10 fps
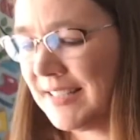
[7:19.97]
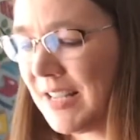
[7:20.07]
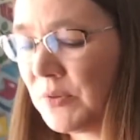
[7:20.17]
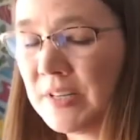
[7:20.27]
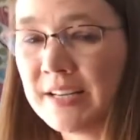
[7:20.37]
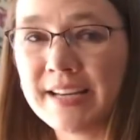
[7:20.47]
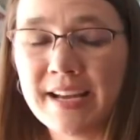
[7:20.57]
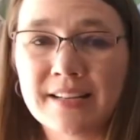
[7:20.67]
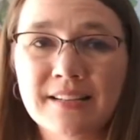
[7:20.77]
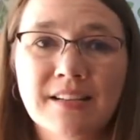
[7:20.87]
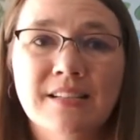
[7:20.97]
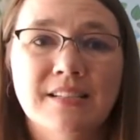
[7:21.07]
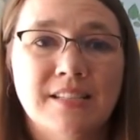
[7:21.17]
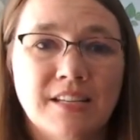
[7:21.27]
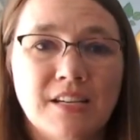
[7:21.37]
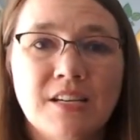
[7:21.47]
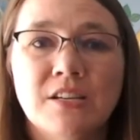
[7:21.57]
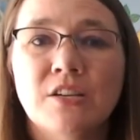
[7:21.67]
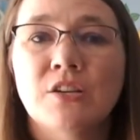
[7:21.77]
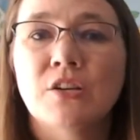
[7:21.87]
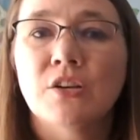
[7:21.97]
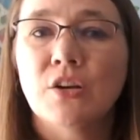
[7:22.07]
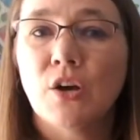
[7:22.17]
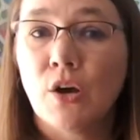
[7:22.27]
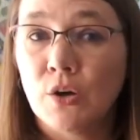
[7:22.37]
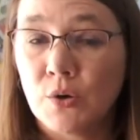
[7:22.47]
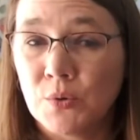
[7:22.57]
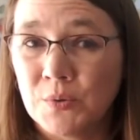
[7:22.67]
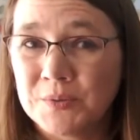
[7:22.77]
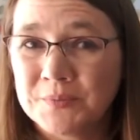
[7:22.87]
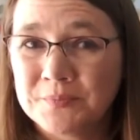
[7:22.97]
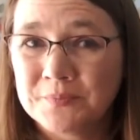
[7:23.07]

Let's sound it again. D, O.